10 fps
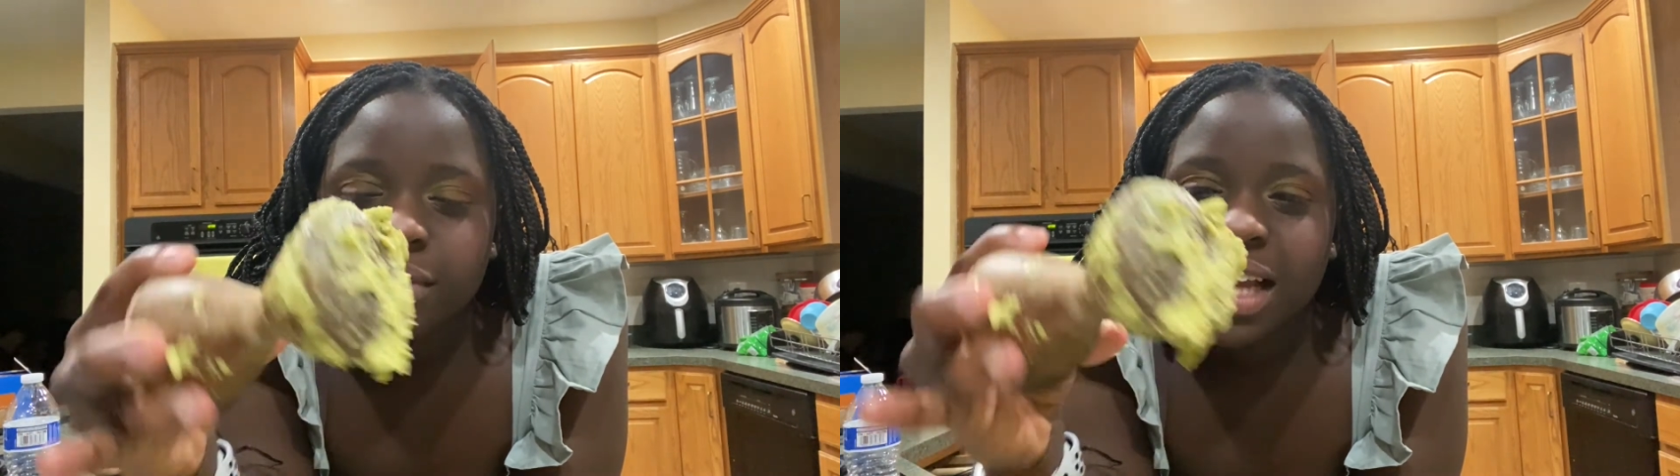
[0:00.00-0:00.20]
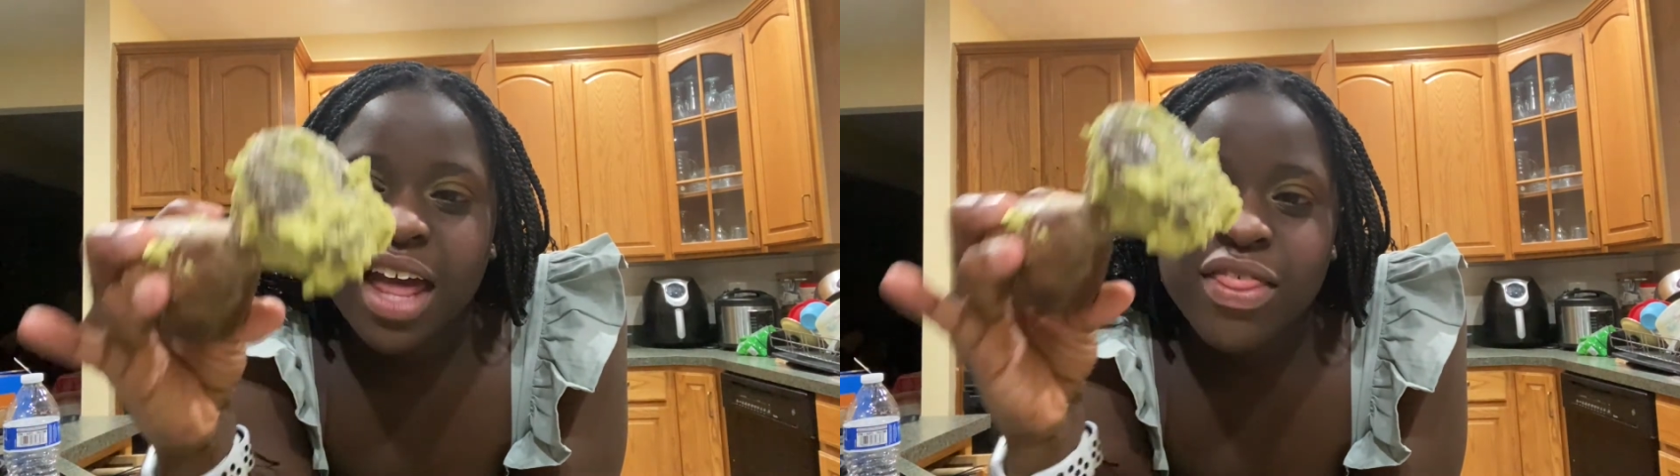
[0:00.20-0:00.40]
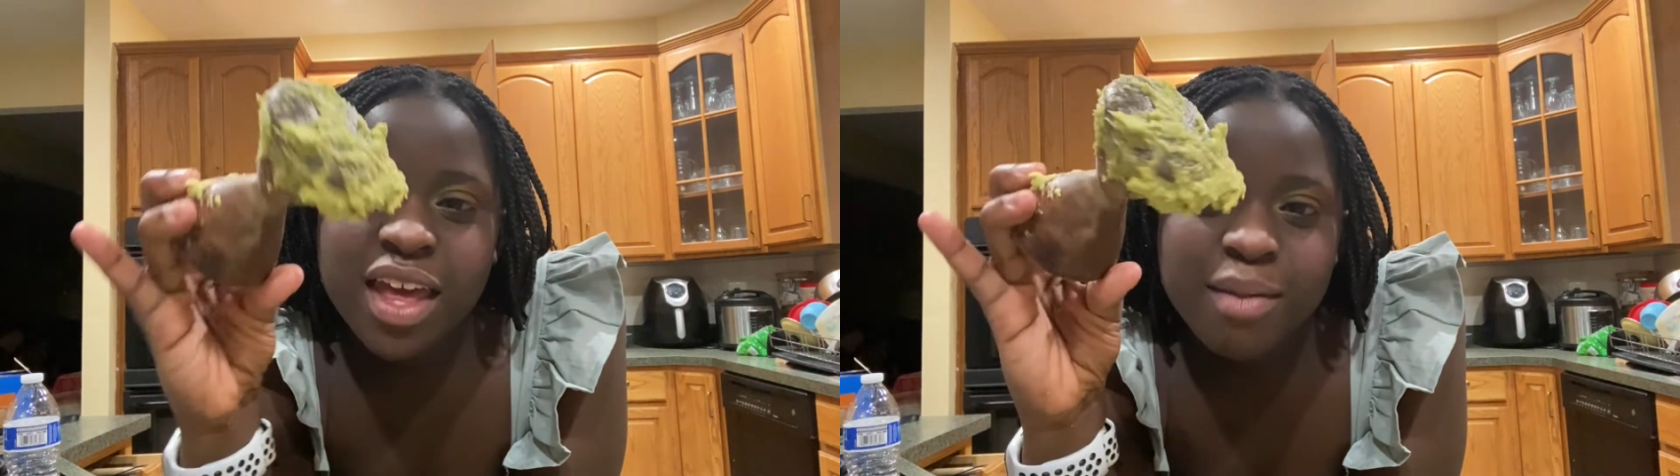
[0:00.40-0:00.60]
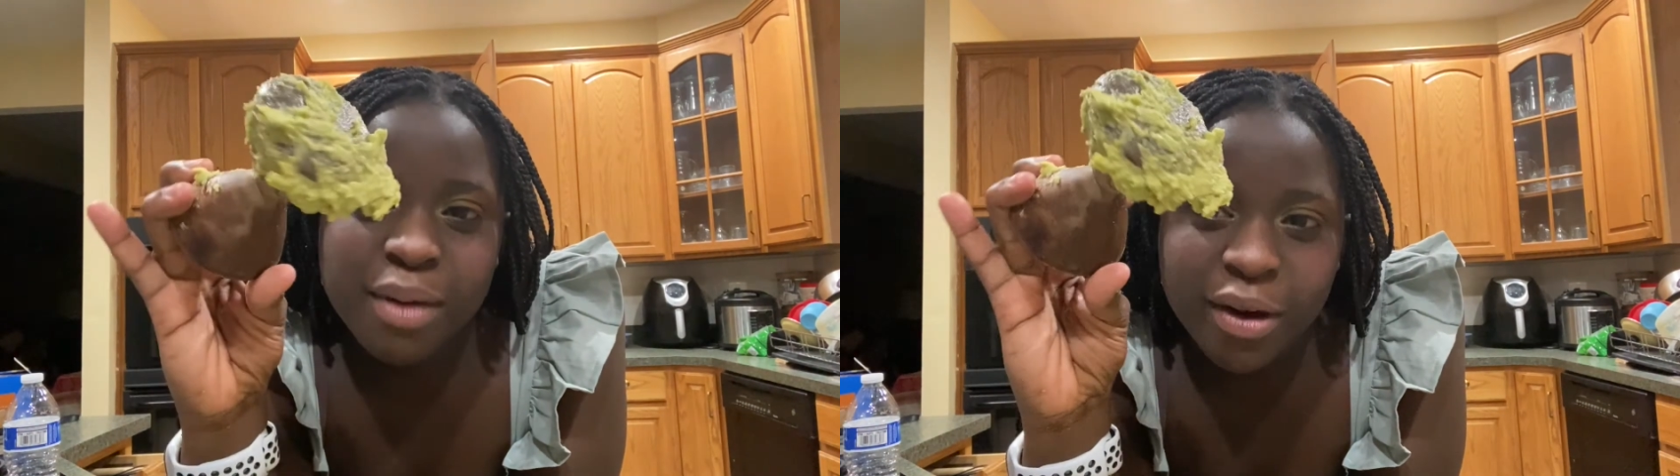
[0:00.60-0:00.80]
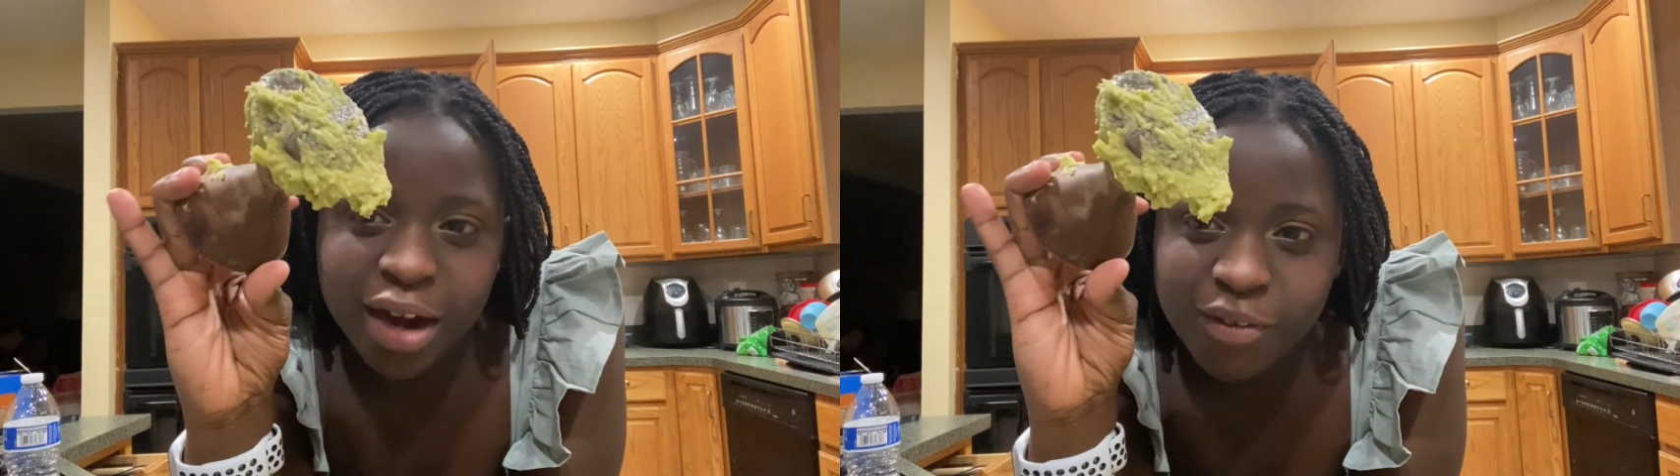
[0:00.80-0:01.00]
I think
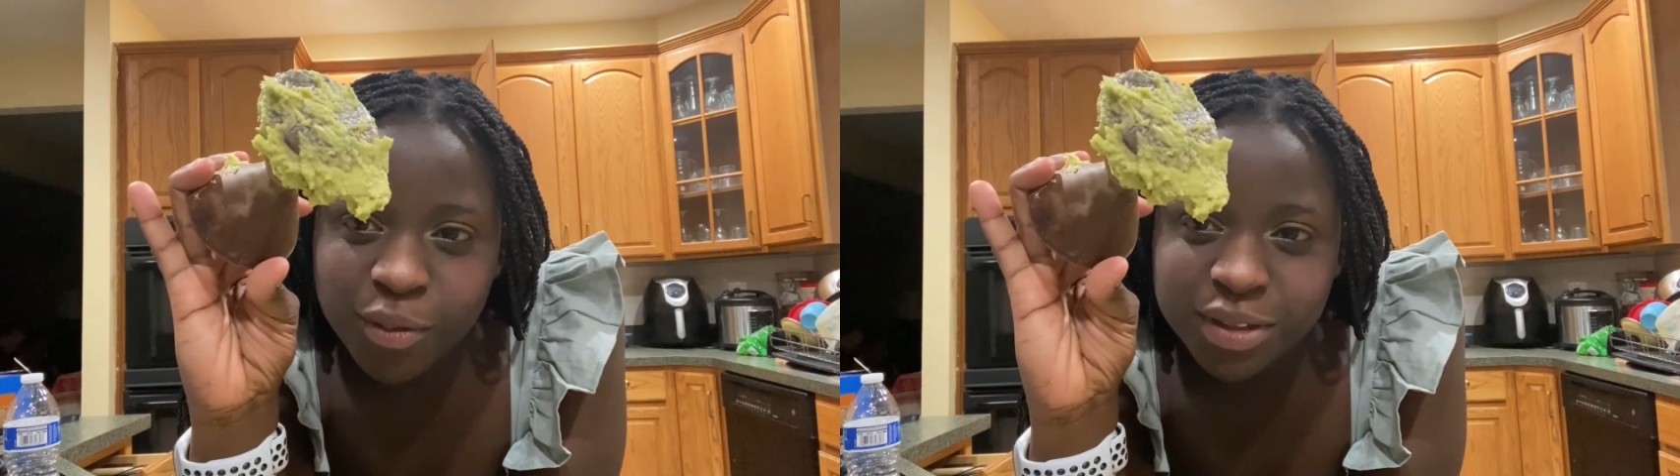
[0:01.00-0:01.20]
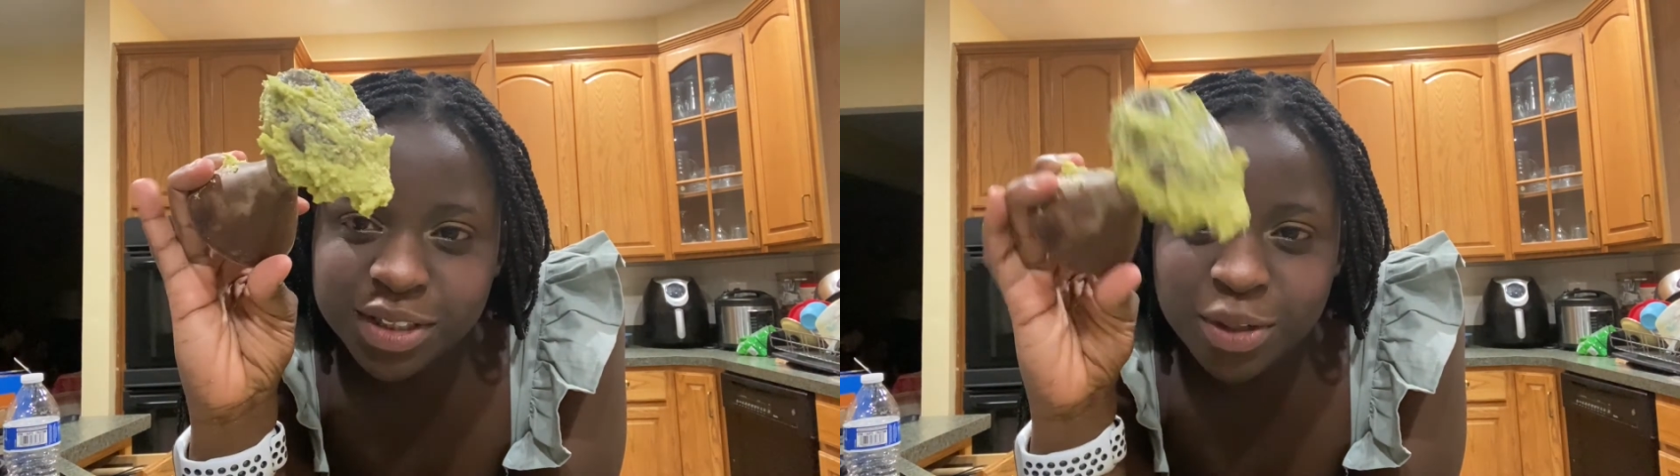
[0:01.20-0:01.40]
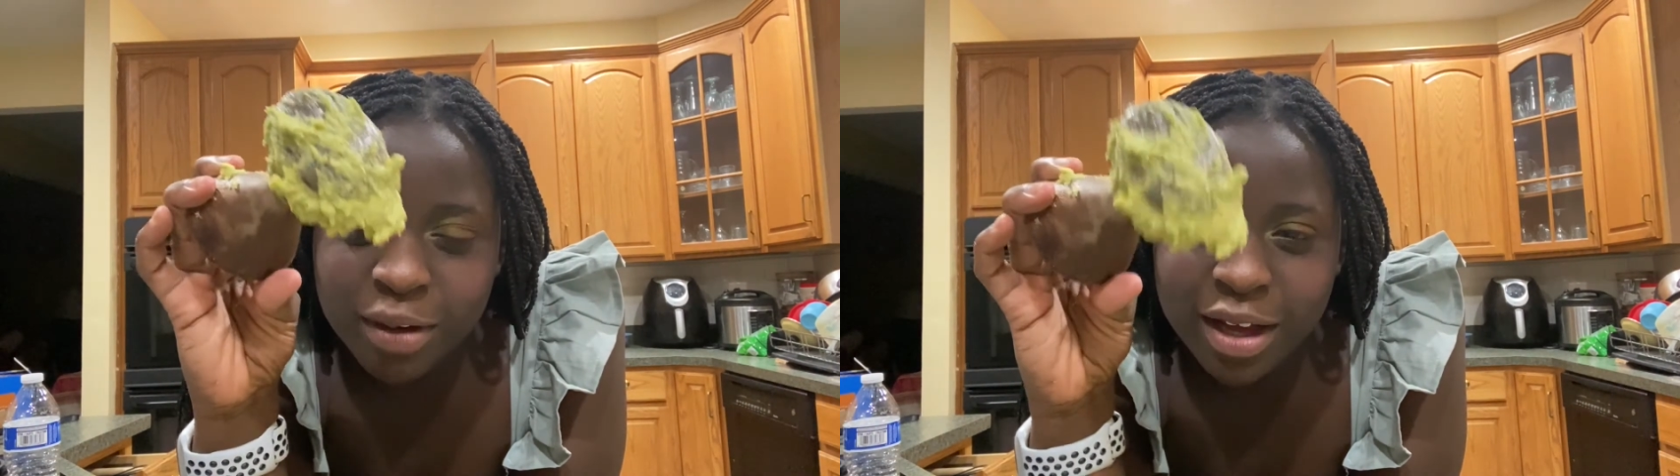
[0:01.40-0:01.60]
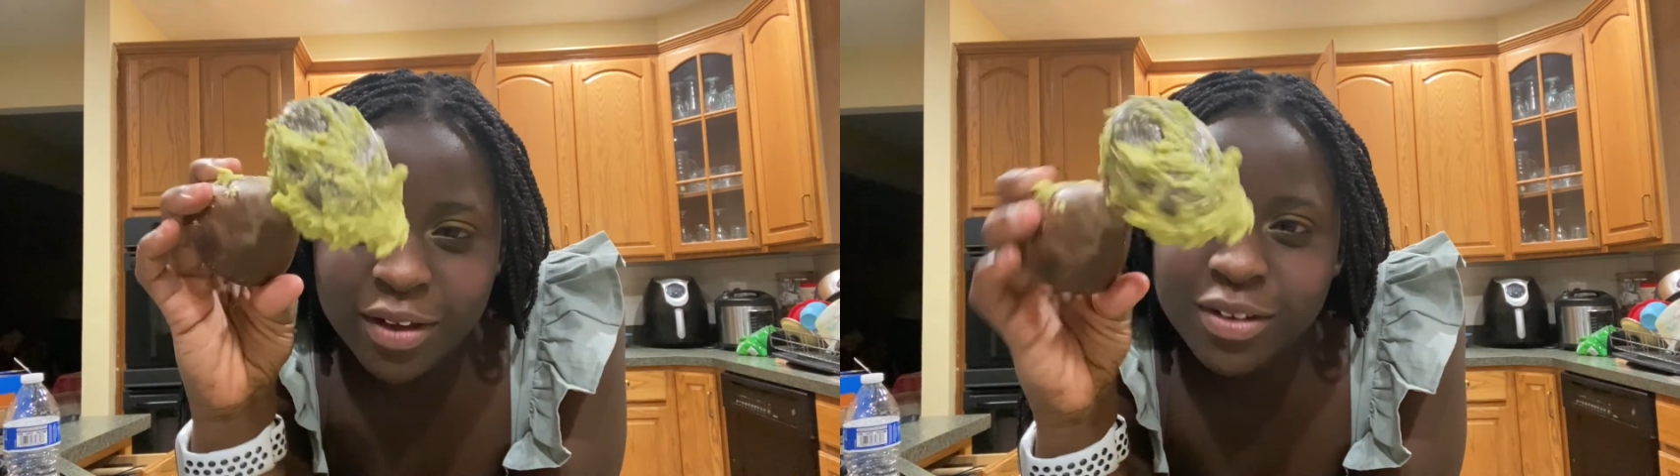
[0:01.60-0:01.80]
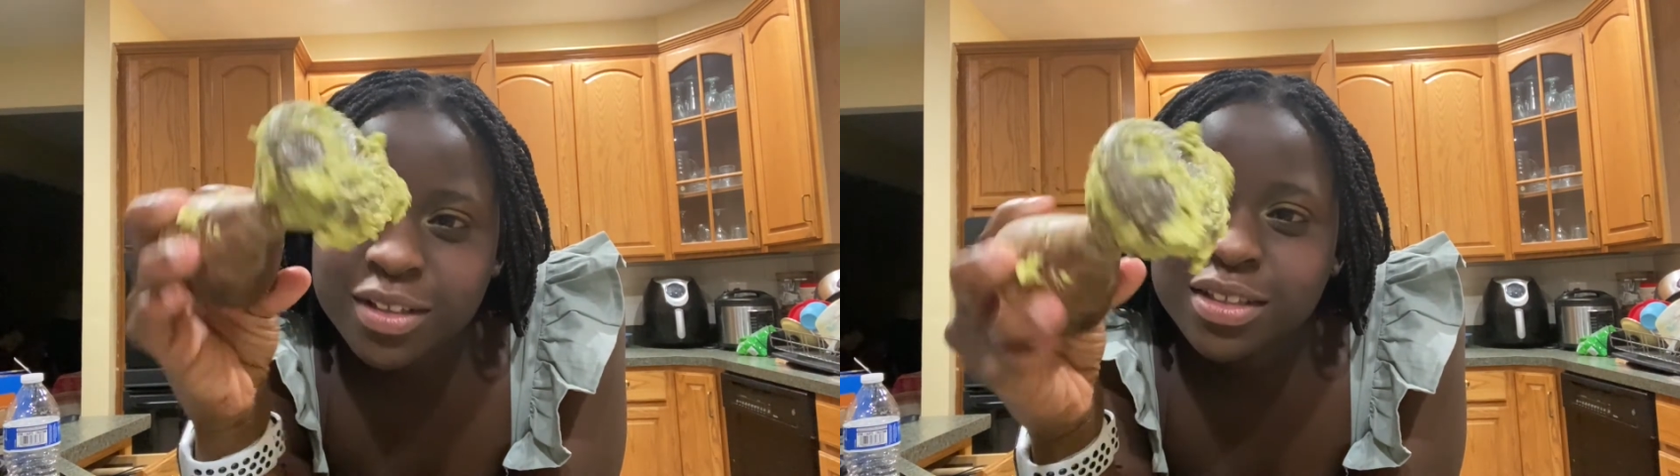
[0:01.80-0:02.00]
about it every once in a
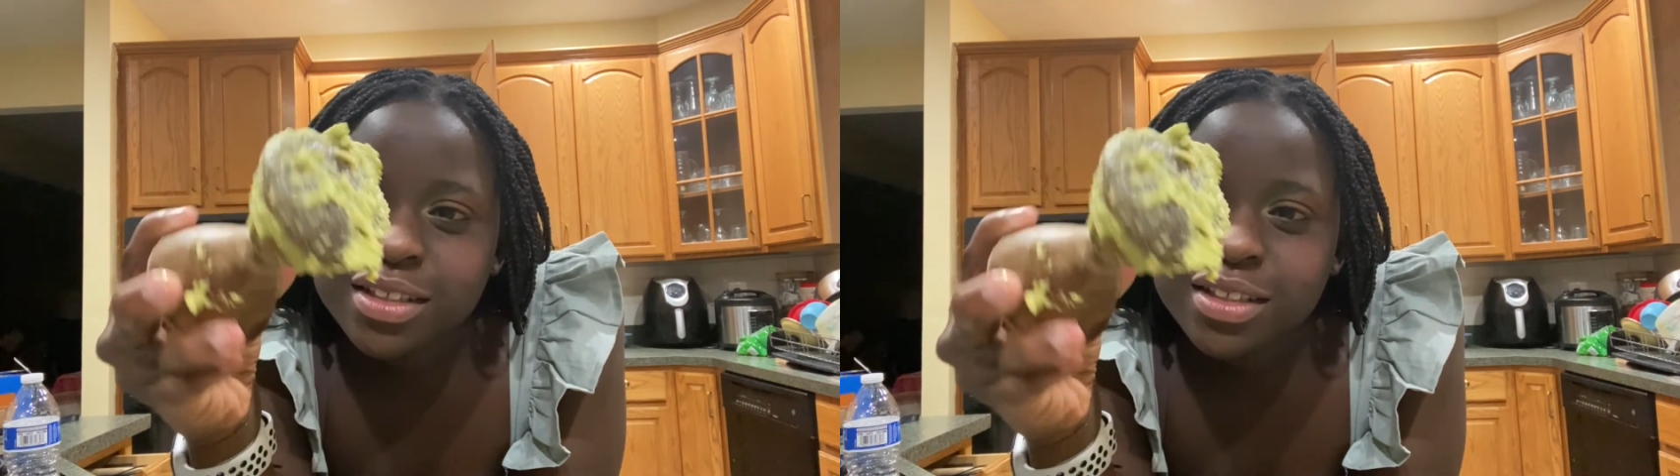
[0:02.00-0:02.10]
while.